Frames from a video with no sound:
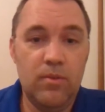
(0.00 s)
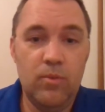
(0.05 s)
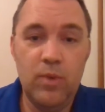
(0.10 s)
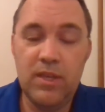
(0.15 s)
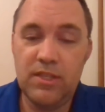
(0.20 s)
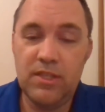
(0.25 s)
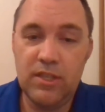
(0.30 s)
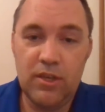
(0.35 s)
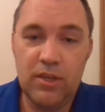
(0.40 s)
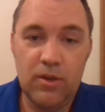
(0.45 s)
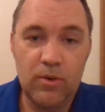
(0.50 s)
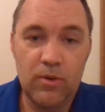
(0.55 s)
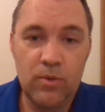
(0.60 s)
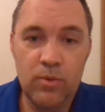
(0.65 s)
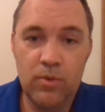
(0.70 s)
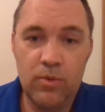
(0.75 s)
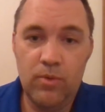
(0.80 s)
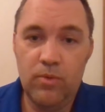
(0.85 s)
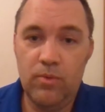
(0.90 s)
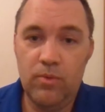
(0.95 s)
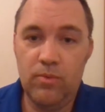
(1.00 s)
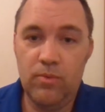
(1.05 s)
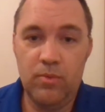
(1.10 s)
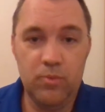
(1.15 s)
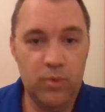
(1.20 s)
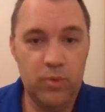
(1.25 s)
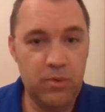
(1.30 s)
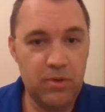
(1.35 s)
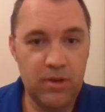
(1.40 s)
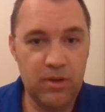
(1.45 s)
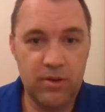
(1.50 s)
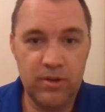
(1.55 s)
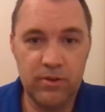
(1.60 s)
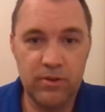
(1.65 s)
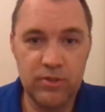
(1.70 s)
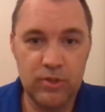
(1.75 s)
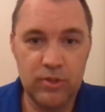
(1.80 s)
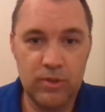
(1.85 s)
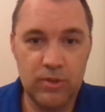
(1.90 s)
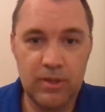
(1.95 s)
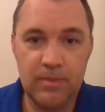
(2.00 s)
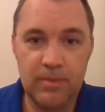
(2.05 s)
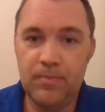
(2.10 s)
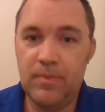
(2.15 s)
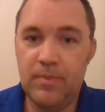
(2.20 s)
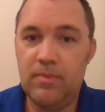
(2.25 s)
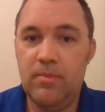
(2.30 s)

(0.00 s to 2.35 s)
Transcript: weeks ago, we were here in Arizona,